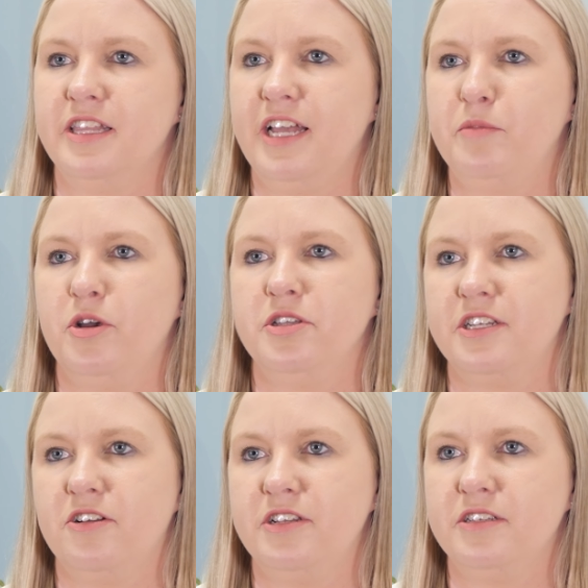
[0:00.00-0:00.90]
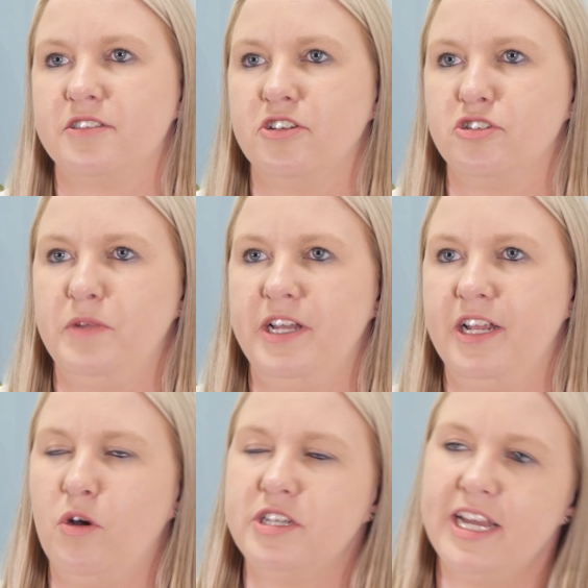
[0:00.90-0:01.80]
Are they posting on social
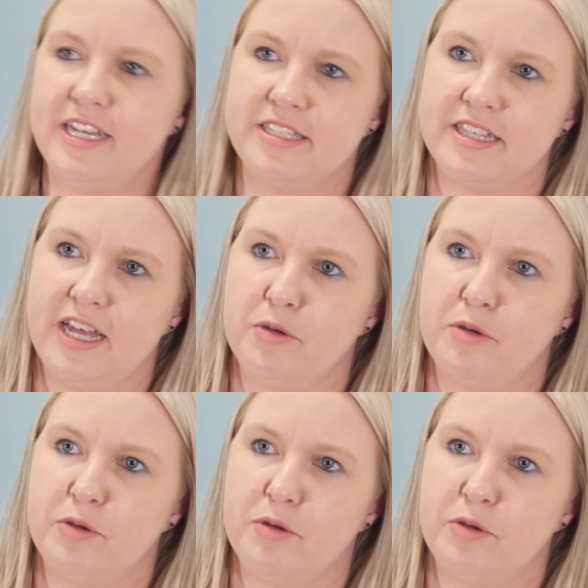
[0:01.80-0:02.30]
media? What days do they